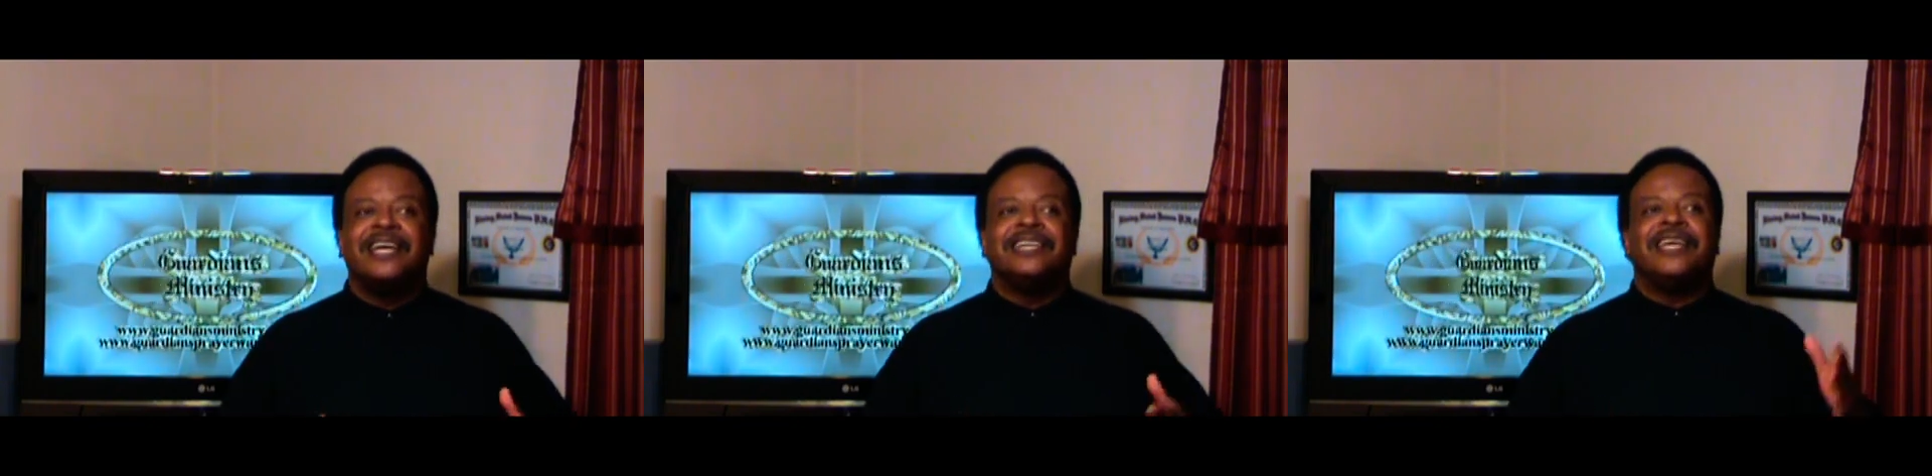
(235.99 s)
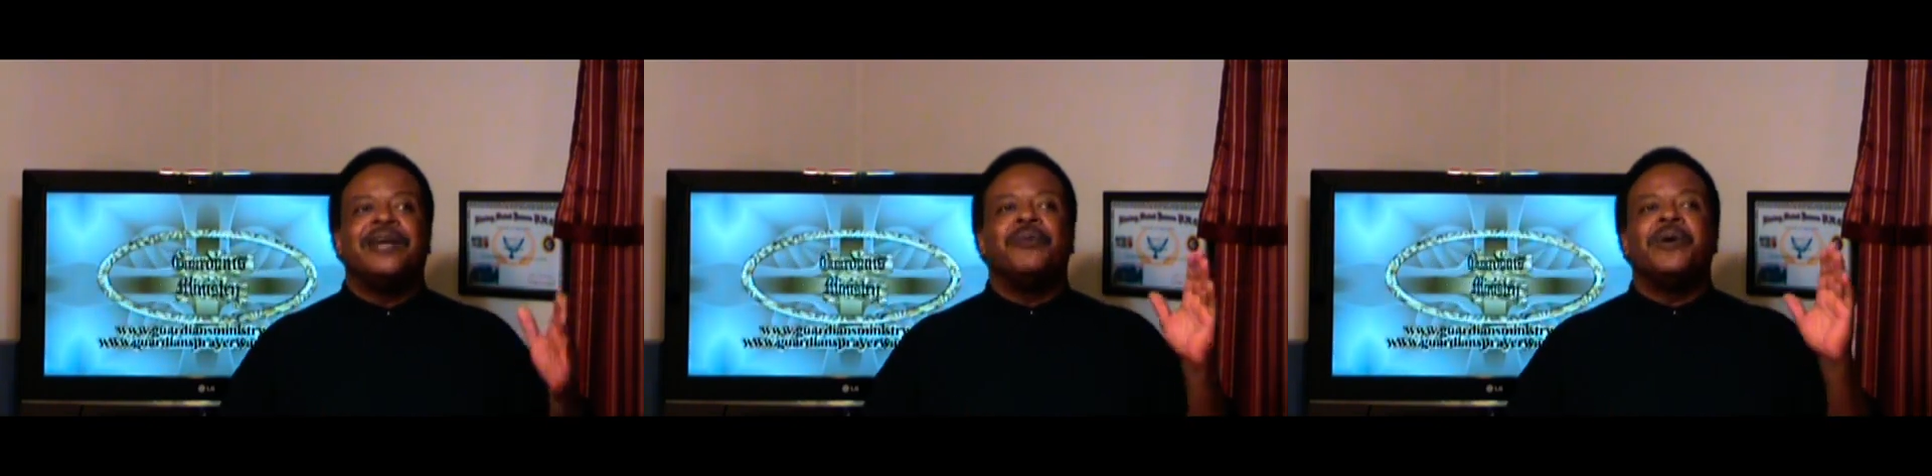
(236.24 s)

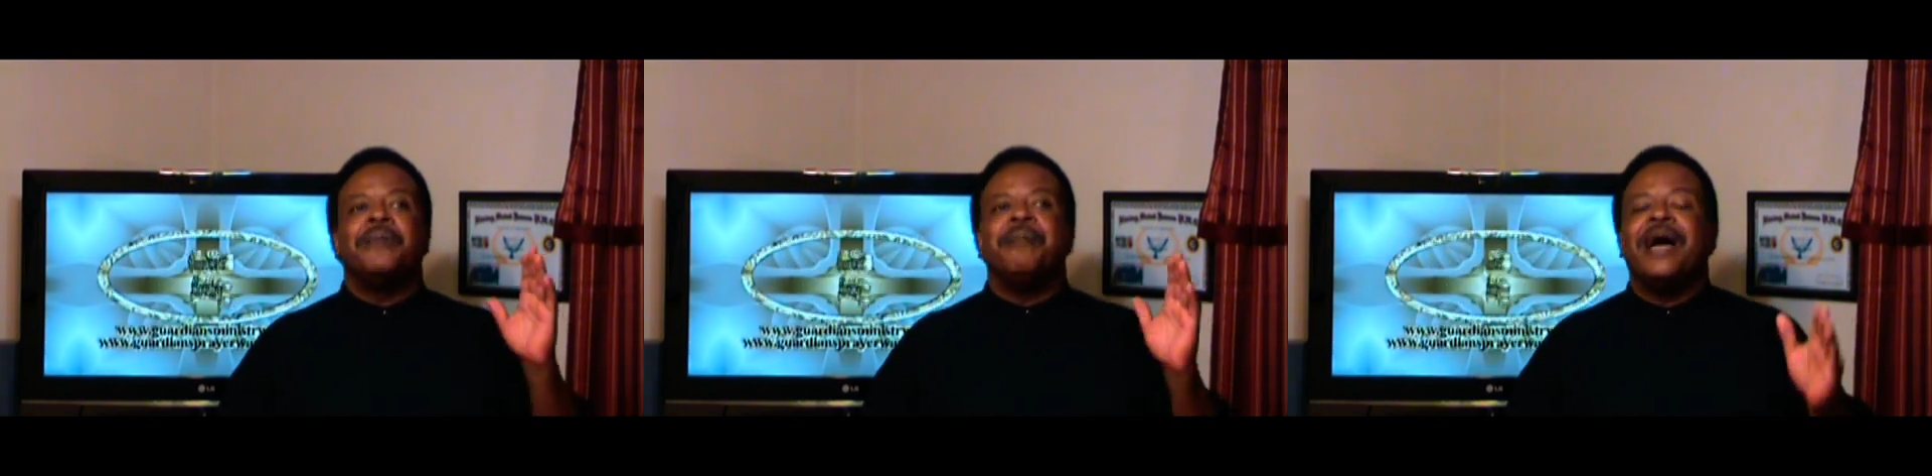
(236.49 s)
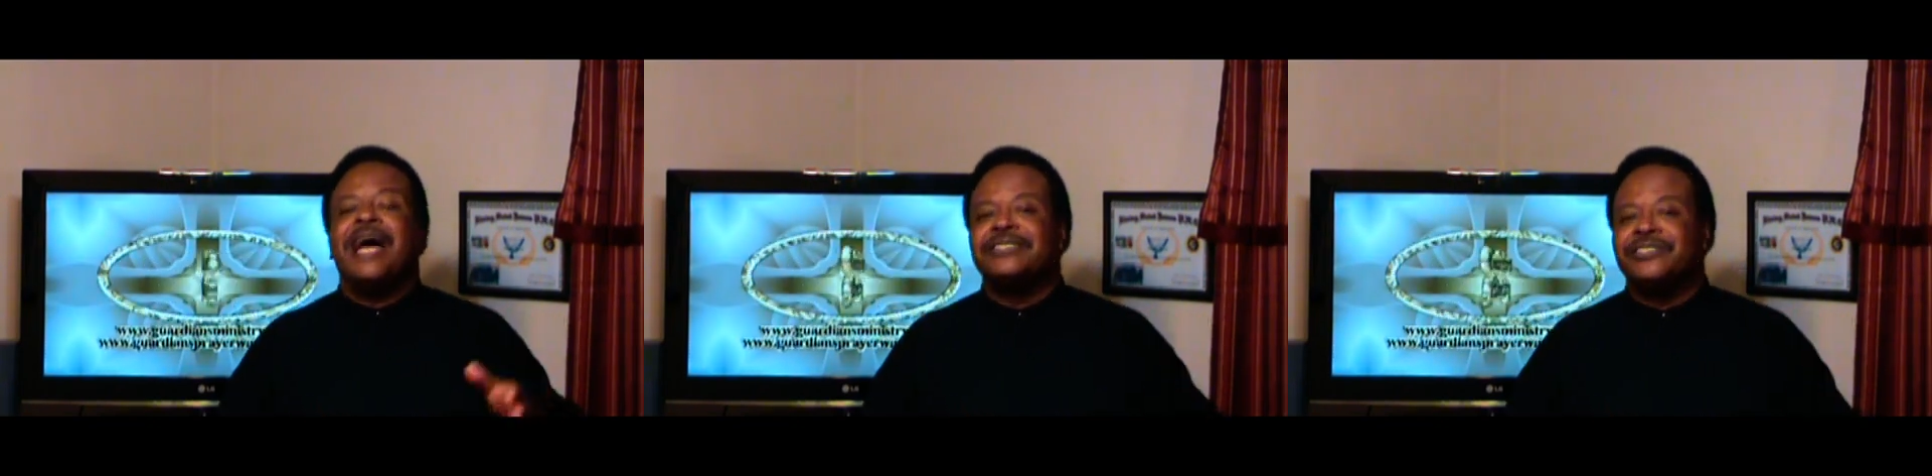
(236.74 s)
They went
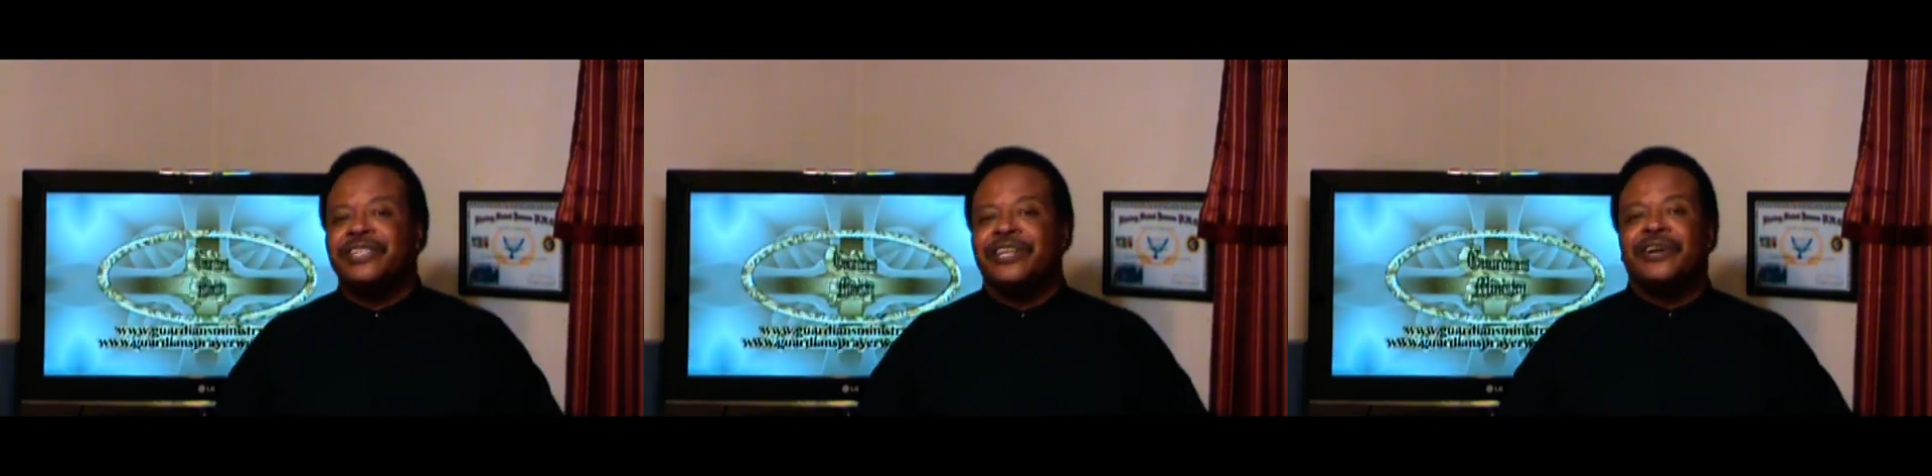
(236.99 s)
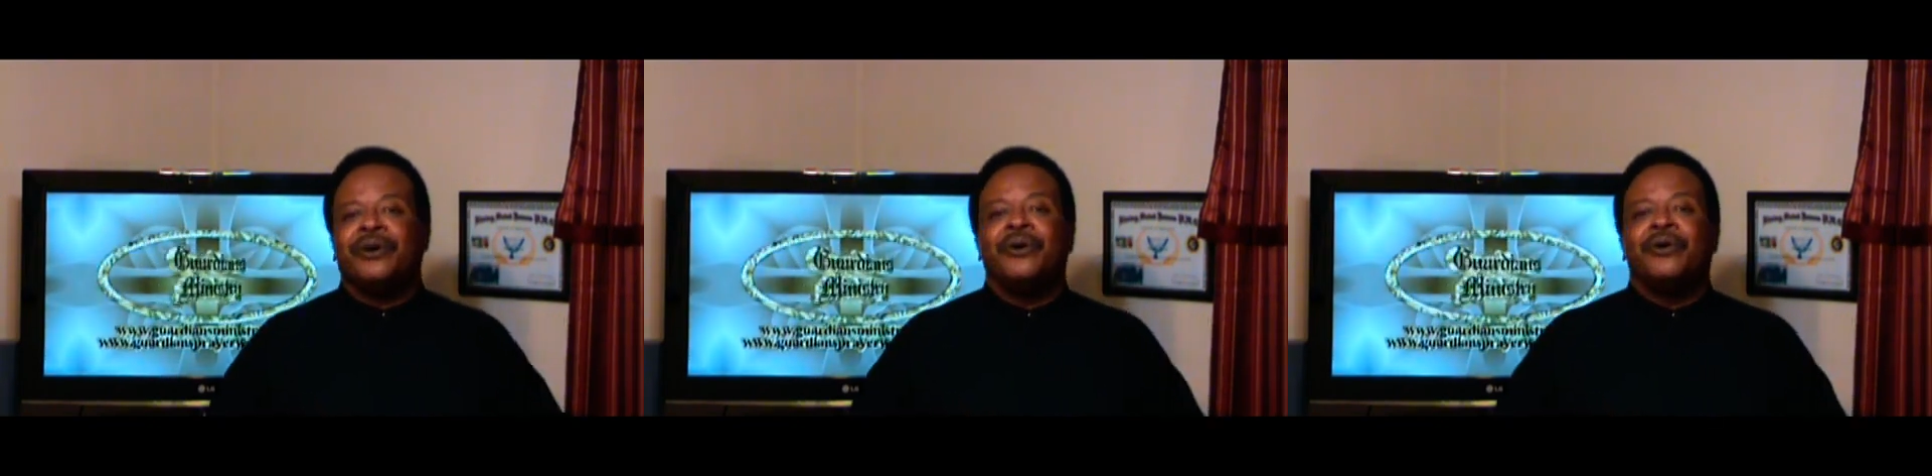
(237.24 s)
back to
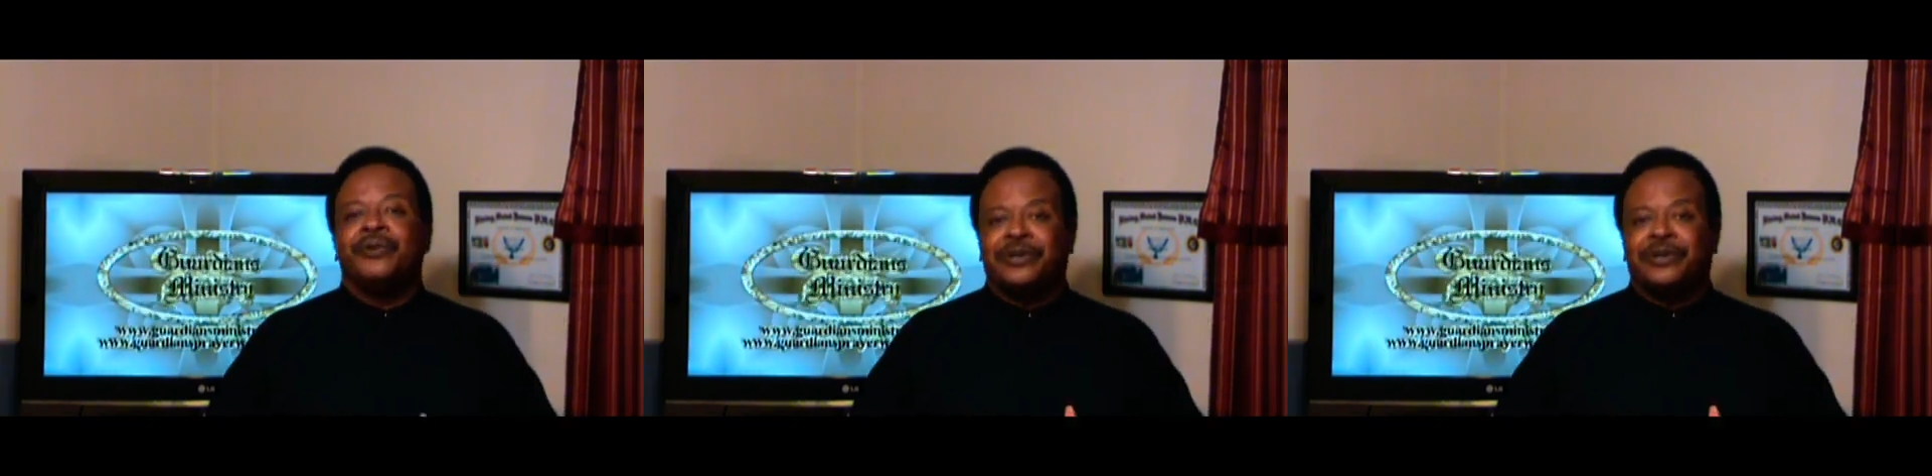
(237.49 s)
their own